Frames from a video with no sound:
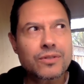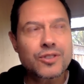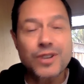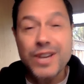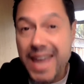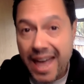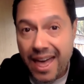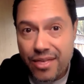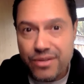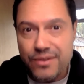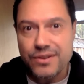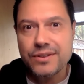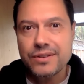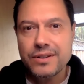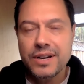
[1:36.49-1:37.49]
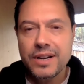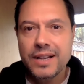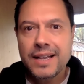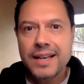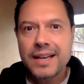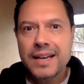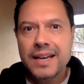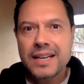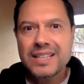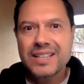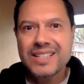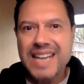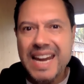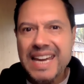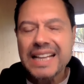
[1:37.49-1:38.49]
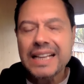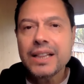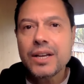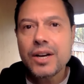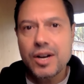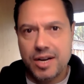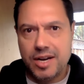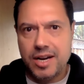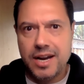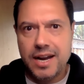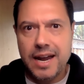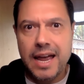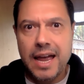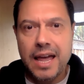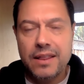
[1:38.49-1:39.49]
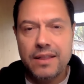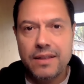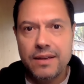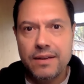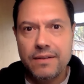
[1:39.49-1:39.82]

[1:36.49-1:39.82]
together to take a look at